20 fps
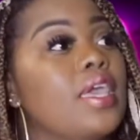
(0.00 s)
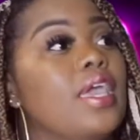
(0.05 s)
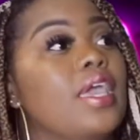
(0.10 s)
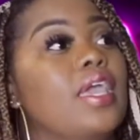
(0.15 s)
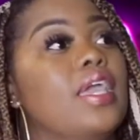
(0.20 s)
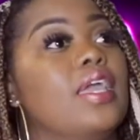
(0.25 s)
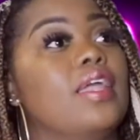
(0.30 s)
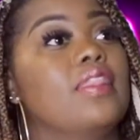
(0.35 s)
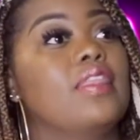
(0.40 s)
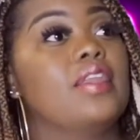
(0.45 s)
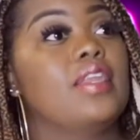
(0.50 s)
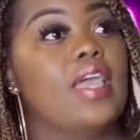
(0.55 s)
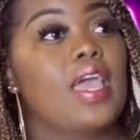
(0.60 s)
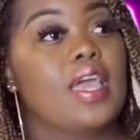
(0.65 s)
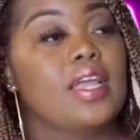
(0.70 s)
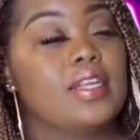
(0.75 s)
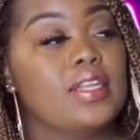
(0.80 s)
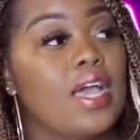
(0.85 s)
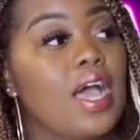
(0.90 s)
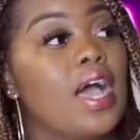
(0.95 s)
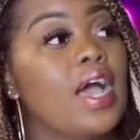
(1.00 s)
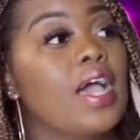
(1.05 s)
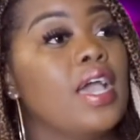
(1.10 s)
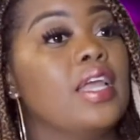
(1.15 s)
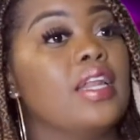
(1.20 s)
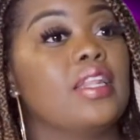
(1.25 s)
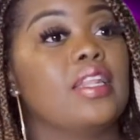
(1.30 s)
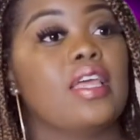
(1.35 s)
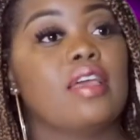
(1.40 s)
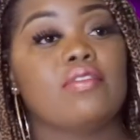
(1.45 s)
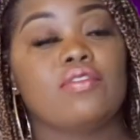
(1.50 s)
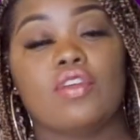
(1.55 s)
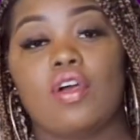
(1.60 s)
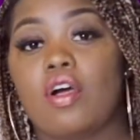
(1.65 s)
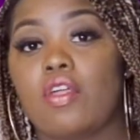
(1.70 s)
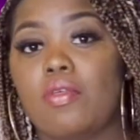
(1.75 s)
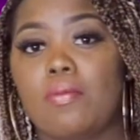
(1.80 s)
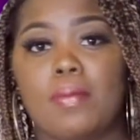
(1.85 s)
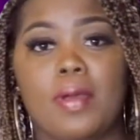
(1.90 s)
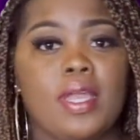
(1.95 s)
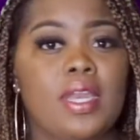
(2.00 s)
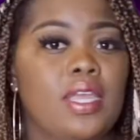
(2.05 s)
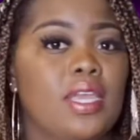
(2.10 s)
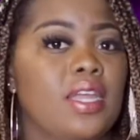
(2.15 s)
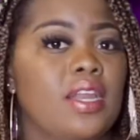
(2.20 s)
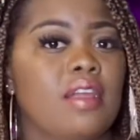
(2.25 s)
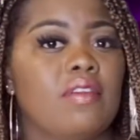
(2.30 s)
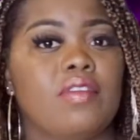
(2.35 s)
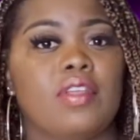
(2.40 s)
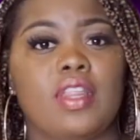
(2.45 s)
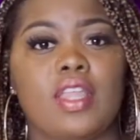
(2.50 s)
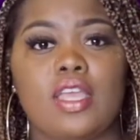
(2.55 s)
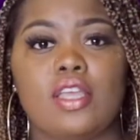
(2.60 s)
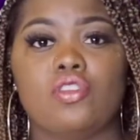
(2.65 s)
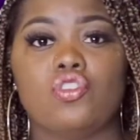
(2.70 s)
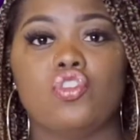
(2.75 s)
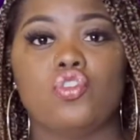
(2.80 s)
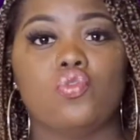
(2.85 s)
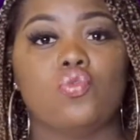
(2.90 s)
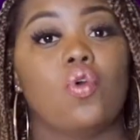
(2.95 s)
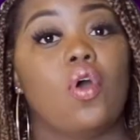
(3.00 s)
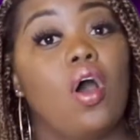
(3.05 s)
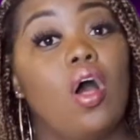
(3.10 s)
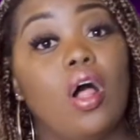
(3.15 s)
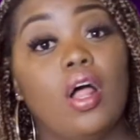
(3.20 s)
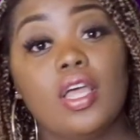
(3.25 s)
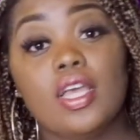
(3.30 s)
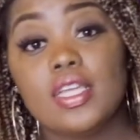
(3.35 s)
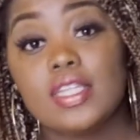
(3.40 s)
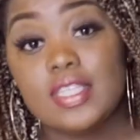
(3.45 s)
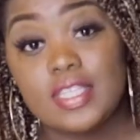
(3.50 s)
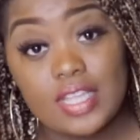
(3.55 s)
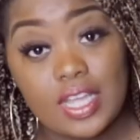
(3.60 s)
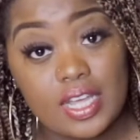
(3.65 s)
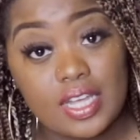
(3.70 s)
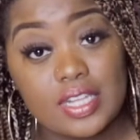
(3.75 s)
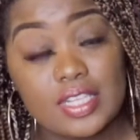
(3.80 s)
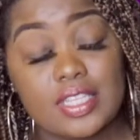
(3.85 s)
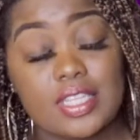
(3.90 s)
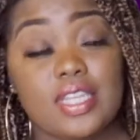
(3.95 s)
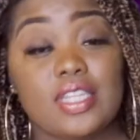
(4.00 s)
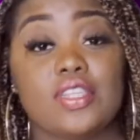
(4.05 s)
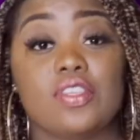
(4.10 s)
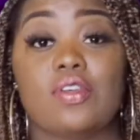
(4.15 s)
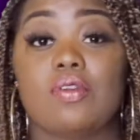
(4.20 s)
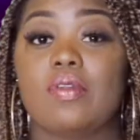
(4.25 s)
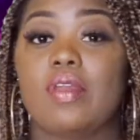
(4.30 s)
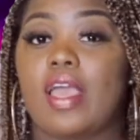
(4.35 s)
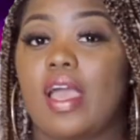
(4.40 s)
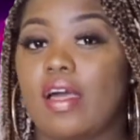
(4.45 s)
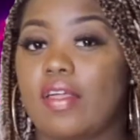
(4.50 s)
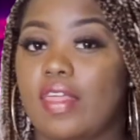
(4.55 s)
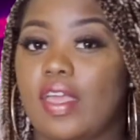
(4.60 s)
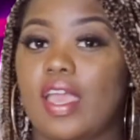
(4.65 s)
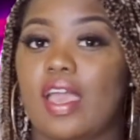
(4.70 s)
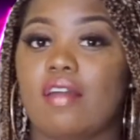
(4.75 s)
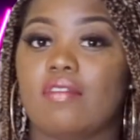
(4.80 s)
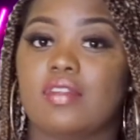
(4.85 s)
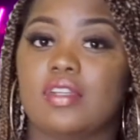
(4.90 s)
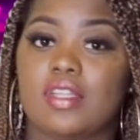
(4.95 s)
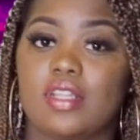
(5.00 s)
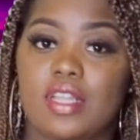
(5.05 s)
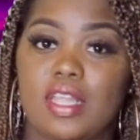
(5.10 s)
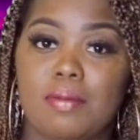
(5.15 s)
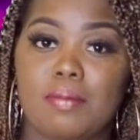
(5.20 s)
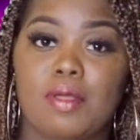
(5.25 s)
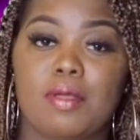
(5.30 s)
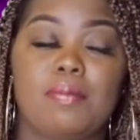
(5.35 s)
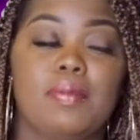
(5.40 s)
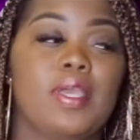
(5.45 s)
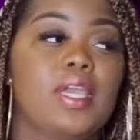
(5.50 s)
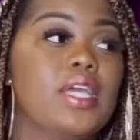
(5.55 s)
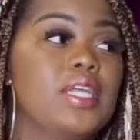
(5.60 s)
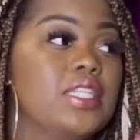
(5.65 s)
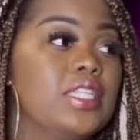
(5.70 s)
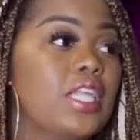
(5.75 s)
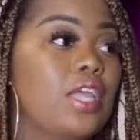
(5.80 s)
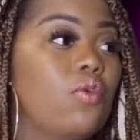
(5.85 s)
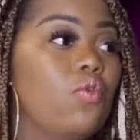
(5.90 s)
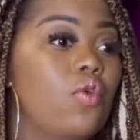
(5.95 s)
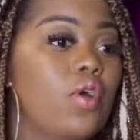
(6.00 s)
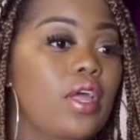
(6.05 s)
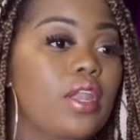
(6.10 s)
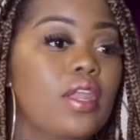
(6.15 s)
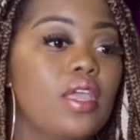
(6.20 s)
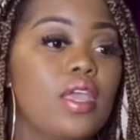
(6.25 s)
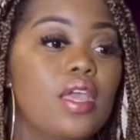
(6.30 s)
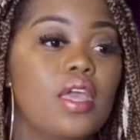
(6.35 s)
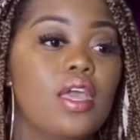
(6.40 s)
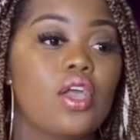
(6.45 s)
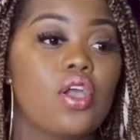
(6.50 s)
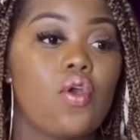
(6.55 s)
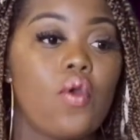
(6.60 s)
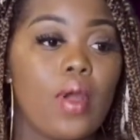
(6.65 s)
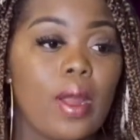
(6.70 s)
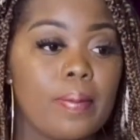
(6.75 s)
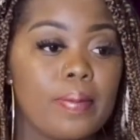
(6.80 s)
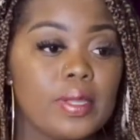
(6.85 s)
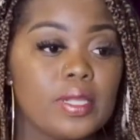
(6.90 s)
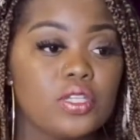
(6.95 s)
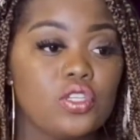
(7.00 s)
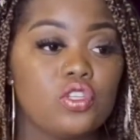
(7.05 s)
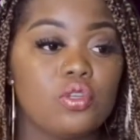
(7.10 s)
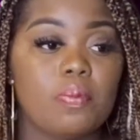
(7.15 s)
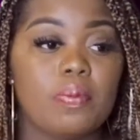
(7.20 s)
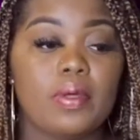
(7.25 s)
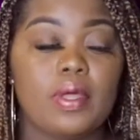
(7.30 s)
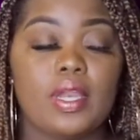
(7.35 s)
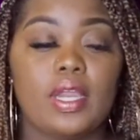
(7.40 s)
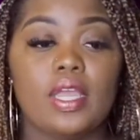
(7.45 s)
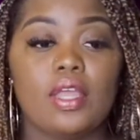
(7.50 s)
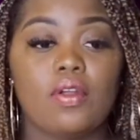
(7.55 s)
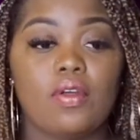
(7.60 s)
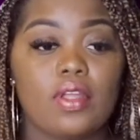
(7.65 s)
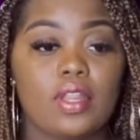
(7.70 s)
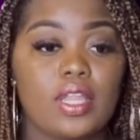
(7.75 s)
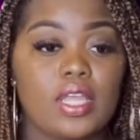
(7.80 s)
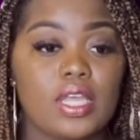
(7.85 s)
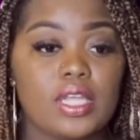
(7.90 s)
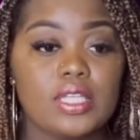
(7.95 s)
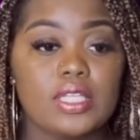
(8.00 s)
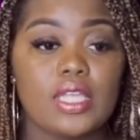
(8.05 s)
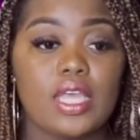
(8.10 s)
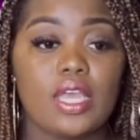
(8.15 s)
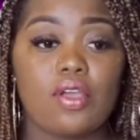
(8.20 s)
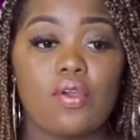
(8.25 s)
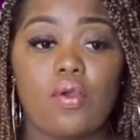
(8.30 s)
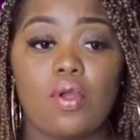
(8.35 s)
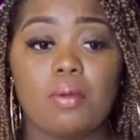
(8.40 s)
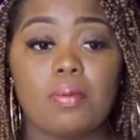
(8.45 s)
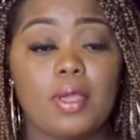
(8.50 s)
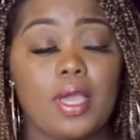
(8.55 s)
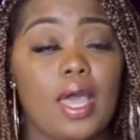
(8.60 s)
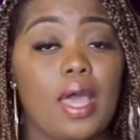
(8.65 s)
And the dad died, left all the money and everything to all his sons. And so now they have a dilemma because they want Corbin to put in on this. And Corbin